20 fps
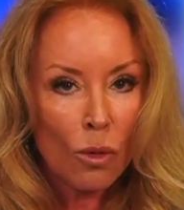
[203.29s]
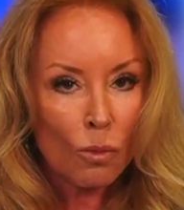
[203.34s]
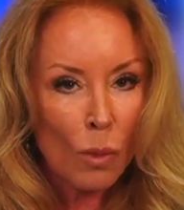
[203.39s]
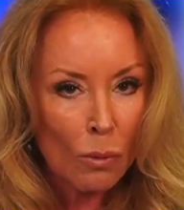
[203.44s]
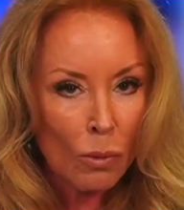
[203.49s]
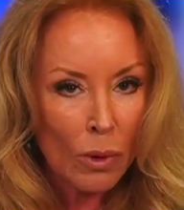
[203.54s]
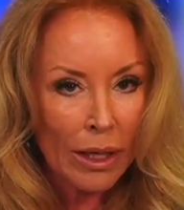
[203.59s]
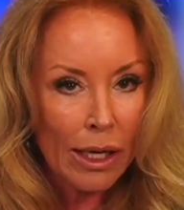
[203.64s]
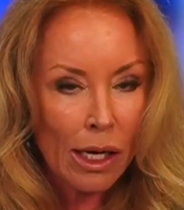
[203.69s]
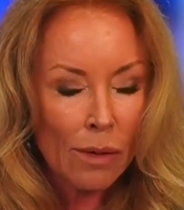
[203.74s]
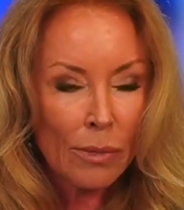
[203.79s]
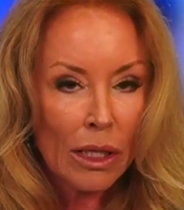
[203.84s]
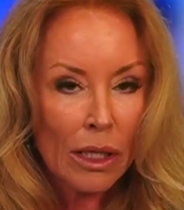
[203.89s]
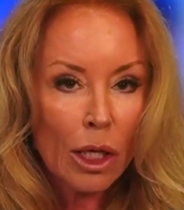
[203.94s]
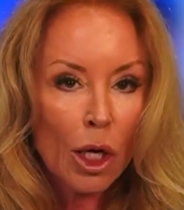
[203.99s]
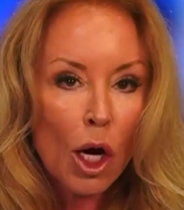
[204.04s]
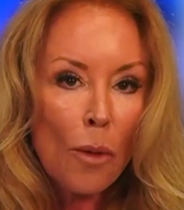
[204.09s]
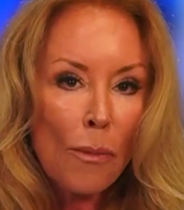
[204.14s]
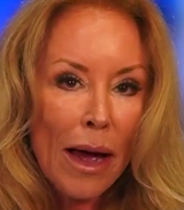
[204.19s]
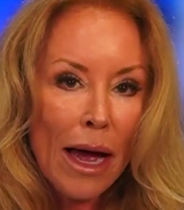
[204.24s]
Rick, I'm going to
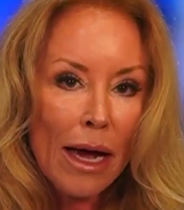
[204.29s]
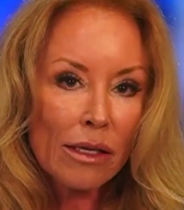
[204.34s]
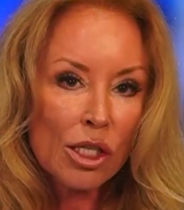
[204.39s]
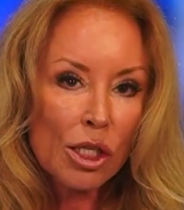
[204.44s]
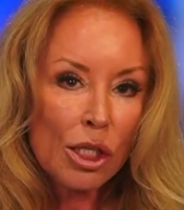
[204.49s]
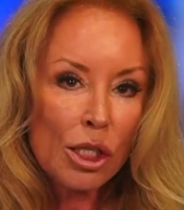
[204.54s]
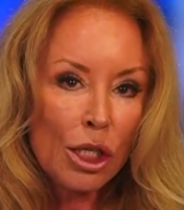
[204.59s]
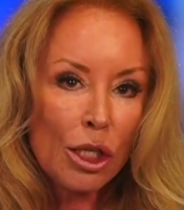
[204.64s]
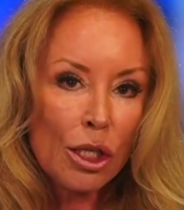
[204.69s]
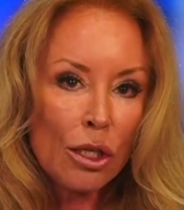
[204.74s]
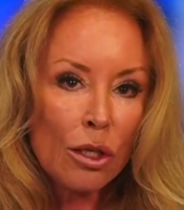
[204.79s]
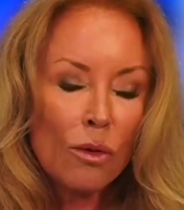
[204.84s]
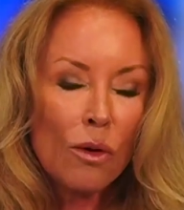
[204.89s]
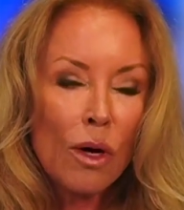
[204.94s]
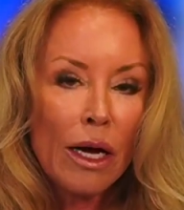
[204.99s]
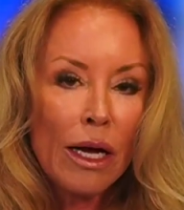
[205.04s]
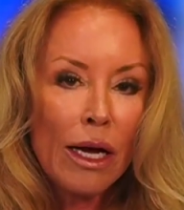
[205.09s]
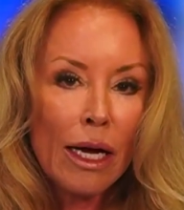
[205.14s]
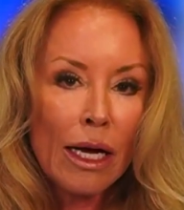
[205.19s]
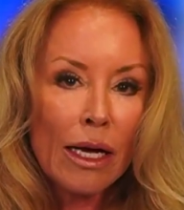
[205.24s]
go back to you
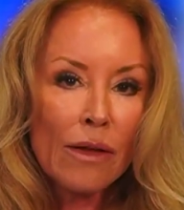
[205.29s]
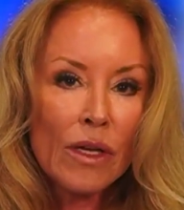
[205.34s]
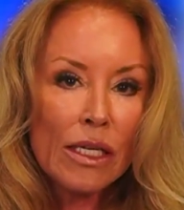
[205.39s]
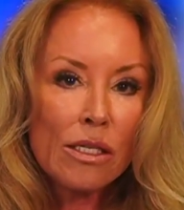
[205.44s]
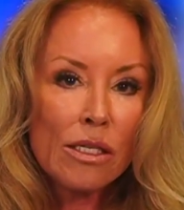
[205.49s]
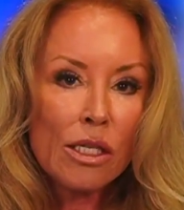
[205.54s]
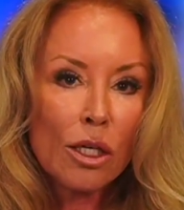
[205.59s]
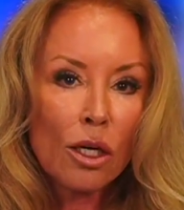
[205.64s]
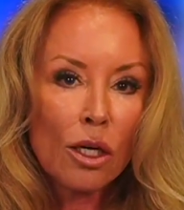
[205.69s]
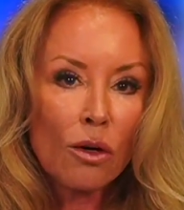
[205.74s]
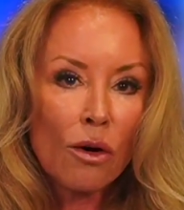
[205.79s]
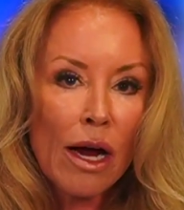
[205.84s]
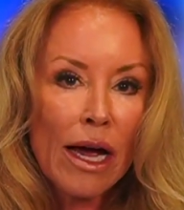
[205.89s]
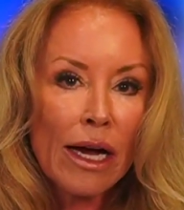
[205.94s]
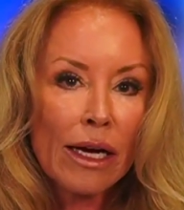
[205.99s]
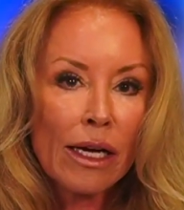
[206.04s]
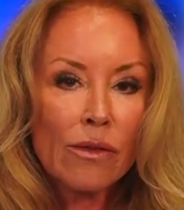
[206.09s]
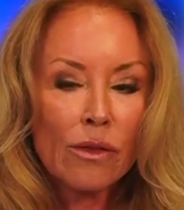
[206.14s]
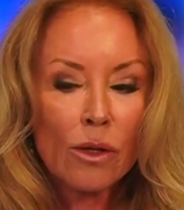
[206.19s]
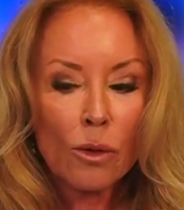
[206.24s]
and then to
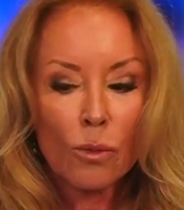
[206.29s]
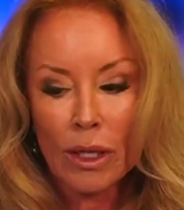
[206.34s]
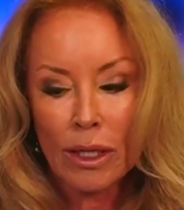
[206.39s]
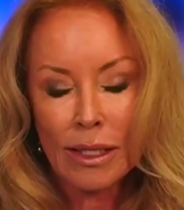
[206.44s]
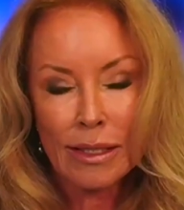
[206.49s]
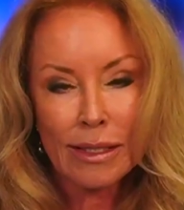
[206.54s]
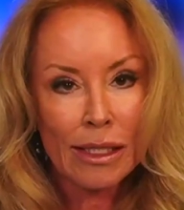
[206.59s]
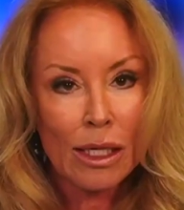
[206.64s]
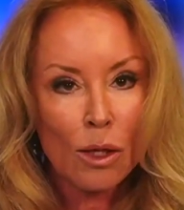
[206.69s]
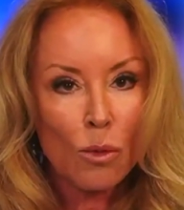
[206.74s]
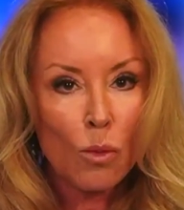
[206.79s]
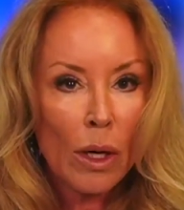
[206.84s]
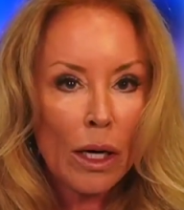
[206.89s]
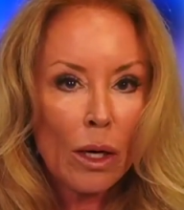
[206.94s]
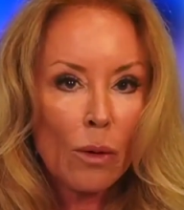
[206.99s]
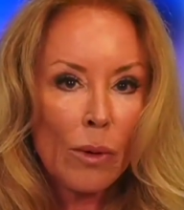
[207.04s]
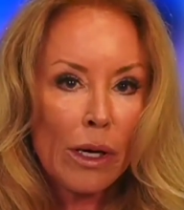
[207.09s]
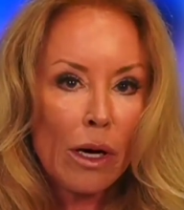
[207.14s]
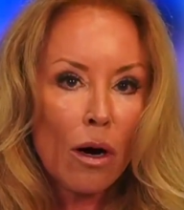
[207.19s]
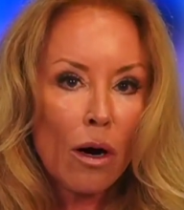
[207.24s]
Greg, and then we're going to see where
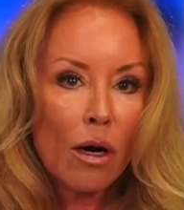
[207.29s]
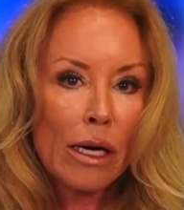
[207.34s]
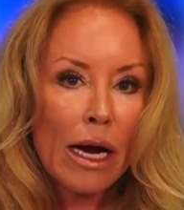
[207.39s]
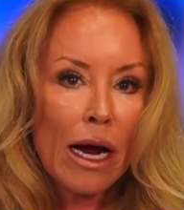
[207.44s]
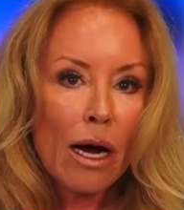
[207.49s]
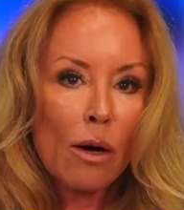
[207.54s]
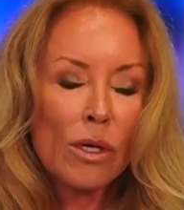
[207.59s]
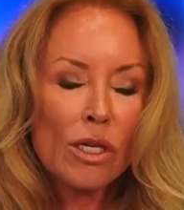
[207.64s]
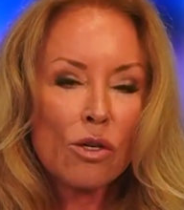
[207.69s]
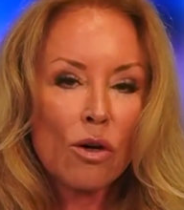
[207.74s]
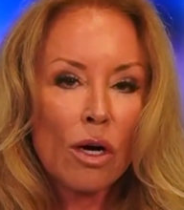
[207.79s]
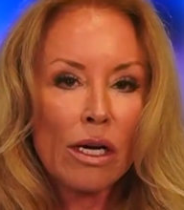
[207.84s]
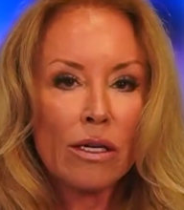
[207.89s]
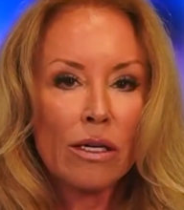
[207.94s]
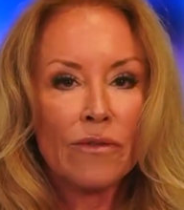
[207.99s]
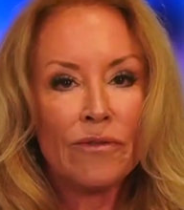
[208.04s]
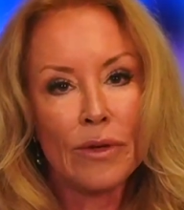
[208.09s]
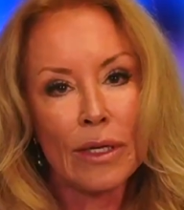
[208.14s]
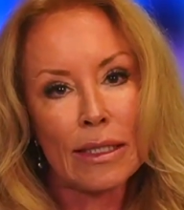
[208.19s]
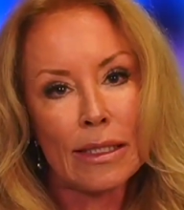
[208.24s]
we are and how we're trying to
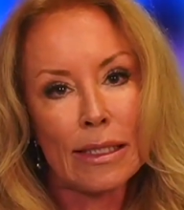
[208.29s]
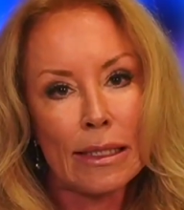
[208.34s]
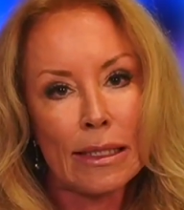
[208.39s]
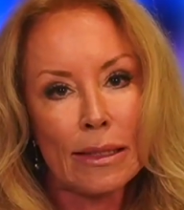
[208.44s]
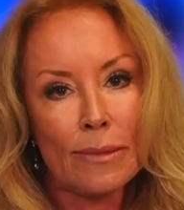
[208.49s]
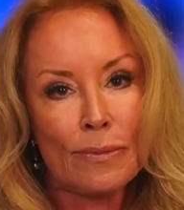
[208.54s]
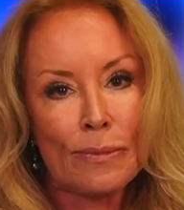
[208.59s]
fix it.